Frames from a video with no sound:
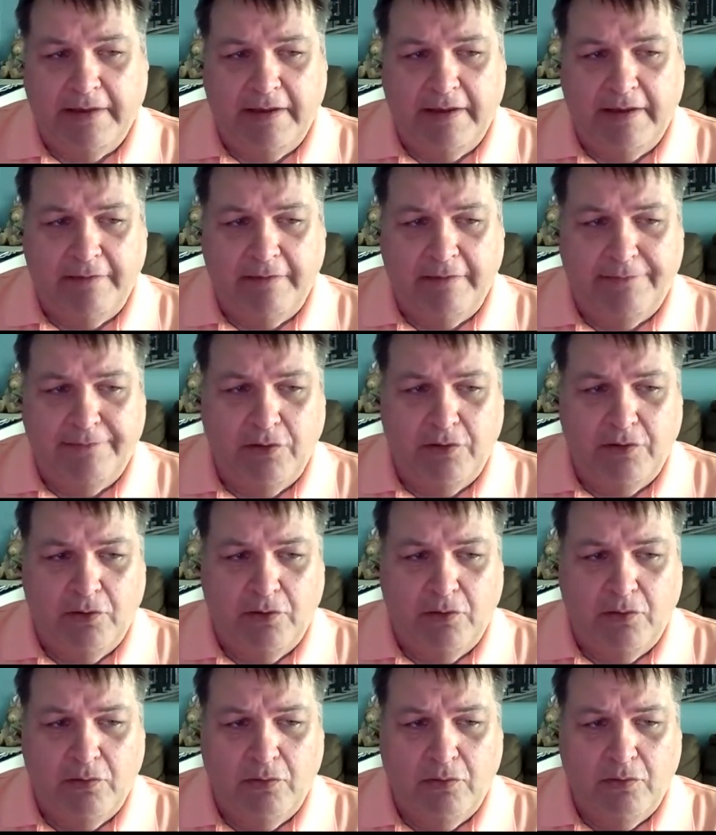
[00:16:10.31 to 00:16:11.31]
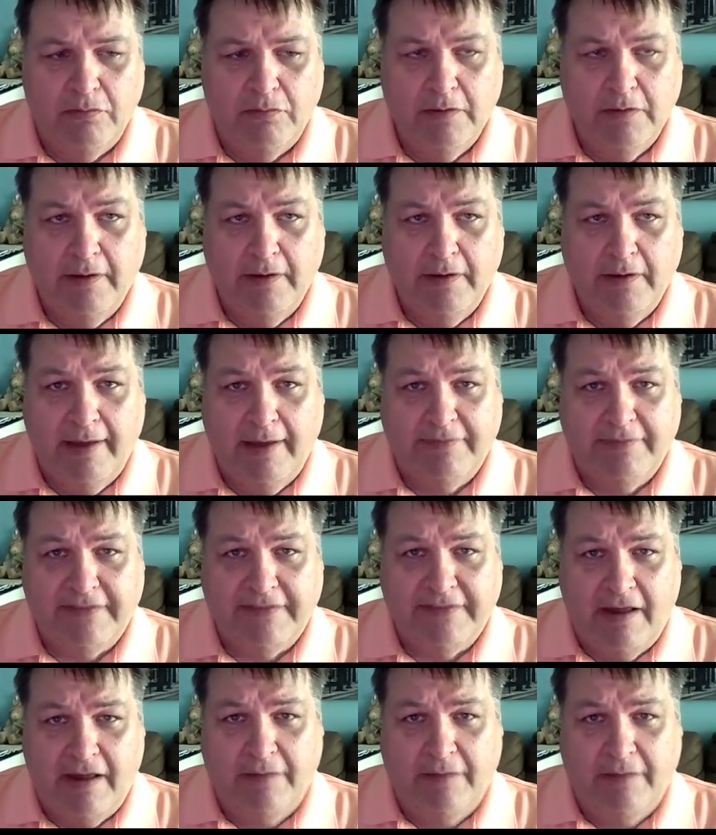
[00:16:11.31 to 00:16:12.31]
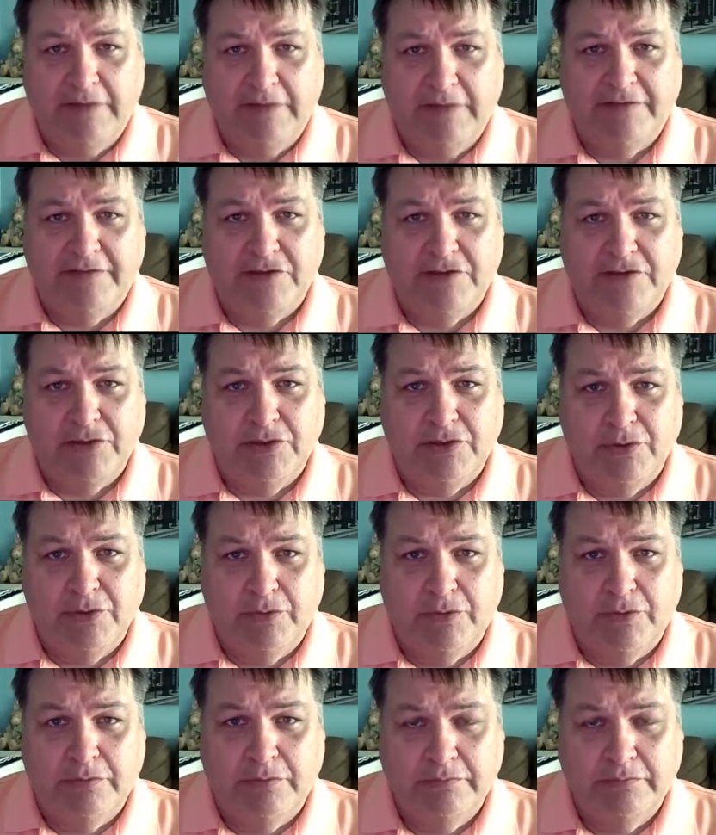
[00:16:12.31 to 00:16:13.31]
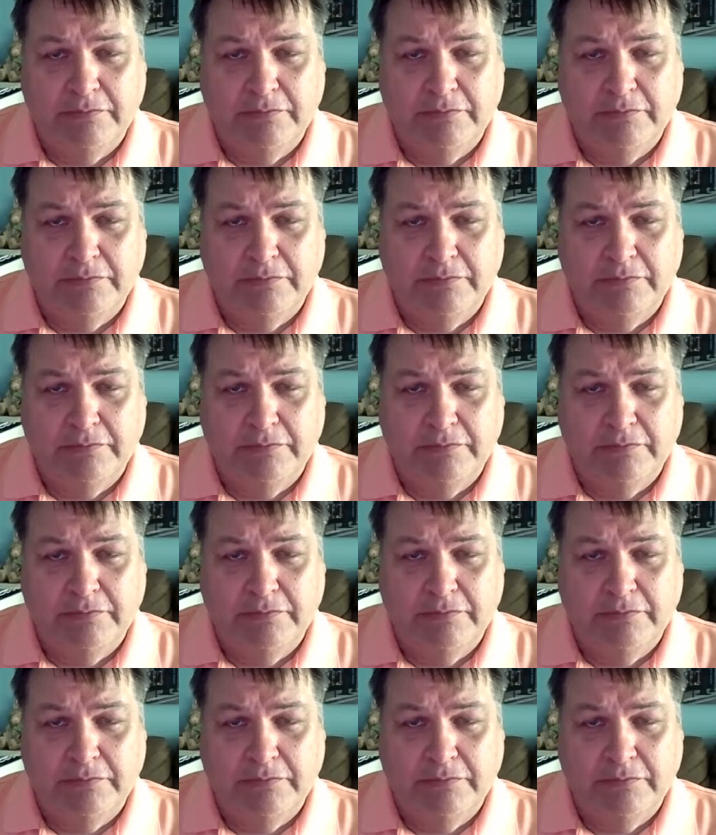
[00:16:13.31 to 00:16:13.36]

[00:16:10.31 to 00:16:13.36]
If you have assignments due